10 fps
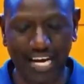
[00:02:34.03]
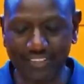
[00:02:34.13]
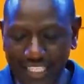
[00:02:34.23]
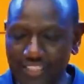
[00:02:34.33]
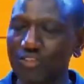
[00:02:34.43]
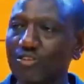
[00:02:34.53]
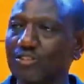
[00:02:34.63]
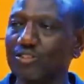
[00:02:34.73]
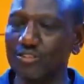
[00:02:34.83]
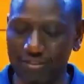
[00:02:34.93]
As a
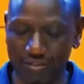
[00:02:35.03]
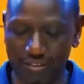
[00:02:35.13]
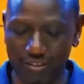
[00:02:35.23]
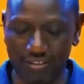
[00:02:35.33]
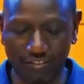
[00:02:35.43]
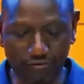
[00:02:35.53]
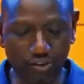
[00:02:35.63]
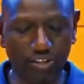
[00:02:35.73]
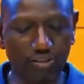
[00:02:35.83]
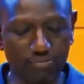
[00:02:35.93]
result, the
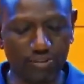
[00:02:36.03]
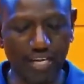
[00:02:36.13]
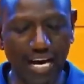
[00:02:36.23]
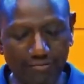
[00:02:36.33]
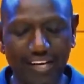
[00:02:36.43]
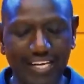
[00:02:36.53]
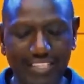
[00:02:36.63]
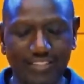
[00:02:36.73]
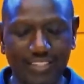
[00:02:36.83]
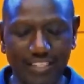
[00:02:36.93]
volumes and
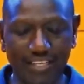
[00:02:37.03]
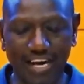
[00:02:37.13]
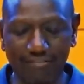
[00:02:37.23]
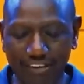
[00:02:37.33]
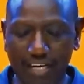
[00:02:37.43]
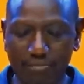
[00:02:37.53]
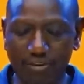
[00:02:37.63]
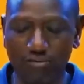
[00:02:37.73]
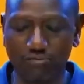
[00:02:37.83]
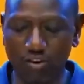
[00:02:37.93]
financing
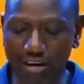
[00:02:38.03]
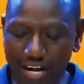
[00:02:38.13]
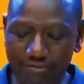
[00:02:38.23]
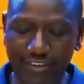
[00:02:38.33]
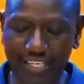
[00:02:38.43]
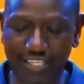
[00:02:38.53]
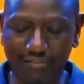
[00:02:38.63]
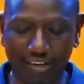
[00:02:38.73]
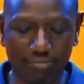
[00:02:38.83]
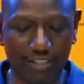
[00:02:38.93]
available for African
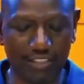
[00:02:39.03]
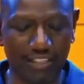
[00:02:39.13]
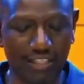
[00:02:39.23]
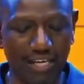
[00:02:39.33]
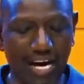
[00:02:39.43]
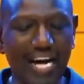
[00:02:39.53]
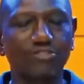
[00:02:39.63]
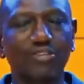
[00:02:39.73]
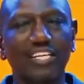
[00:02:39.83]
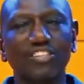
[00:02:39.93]
development are
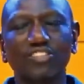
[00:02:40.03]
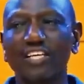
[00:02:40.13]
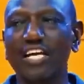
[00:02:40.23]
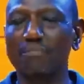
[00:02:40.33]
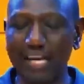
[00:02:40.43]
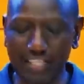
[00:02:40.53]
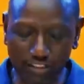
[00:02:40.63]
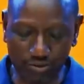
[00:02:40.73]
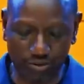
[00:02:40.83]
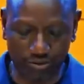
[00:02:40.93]
traditionally
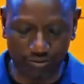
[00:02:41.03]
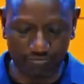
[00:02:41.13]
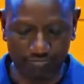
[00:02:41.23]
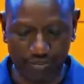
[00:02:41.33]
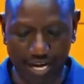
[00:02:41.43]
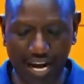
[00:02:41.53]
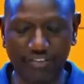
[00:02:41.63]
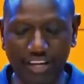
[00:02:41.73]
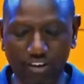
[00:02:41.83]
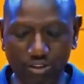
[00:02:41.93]
minute,
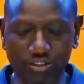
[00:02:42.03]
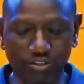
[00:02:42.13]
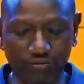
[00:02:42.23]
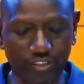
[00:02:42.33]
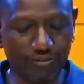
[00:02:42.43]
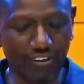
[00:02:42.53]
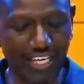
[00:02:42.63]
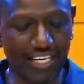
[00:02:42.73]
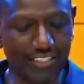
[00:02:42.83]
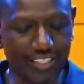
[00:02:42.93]
and the cost of these
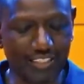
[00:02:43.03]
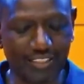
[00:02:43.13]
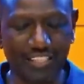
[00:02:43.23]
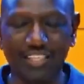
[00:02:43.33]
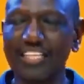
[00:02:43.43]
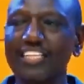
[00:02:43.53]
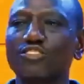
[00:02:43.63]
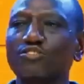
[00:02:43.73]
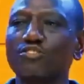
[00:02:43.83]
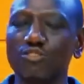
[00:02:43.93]
finances
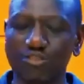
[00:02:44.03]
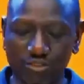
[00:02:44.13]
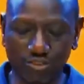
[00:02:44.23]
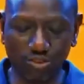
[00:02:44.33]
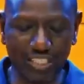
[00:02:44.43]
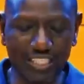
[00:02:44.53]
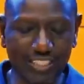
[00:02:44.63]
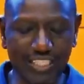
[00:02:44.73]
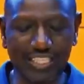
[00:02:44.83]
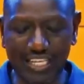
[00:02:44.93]
is
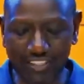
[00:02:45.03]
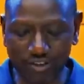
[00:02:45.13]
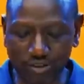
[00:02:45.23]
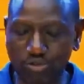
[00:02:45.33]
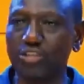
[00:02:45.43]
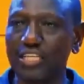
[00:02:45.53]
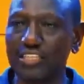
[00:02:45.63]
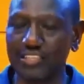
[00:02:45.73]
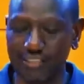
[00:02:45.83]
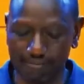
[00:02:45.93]
notoriously
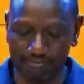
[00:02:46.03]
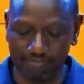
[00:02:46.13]
extortionate.